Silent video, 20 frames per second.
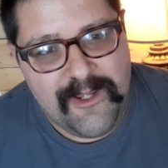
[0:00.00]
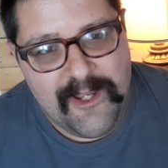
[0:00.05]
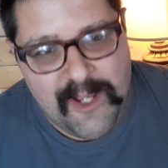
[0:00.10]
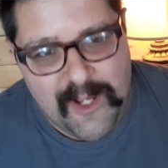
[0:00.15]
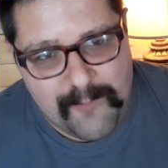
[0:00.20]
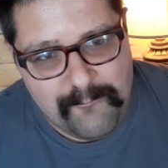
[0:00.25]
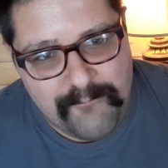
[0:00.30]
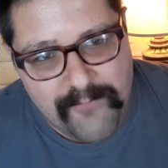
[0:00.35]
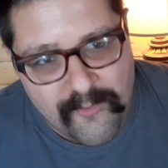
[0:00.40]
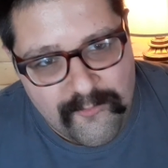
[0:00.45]

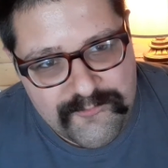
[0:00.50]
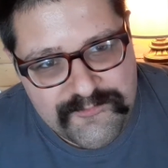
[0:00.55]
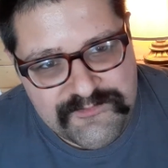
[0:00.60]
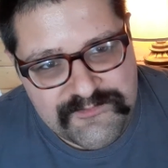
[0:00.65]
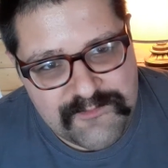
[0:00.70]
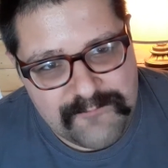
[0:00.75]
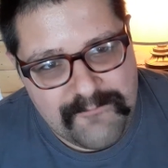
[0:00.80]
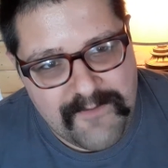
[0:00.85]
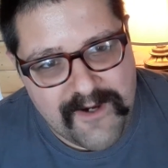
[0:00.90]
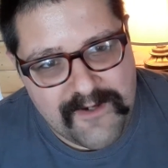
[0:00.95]
and post
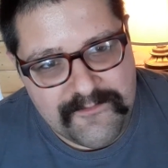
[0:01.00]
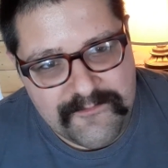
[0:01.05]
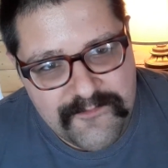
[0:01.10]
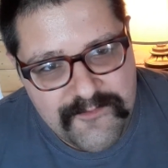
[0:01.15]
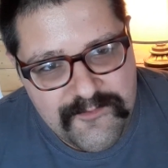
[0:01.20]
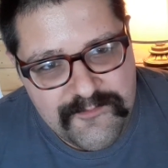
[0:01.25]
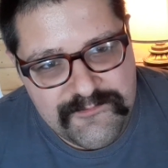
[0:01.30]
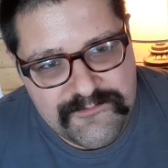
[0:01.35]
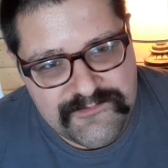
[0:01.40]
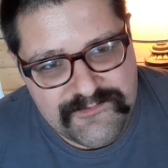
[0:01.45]
them on
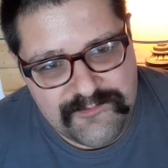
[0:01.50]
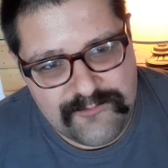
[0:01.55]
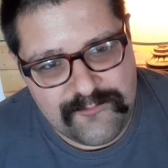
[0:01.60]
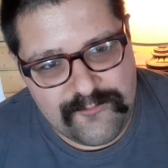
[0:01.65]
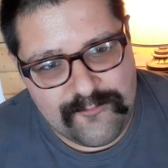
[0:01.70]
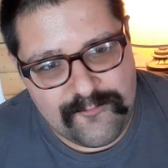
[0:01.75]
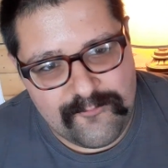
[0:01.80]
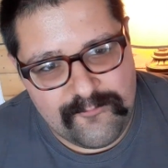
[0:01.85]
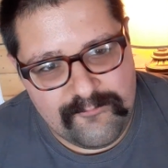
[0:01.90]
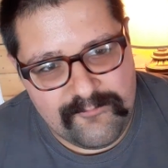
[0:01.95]

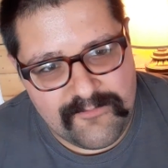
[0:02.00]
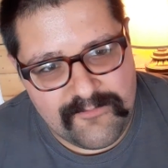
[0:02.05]
YouTube,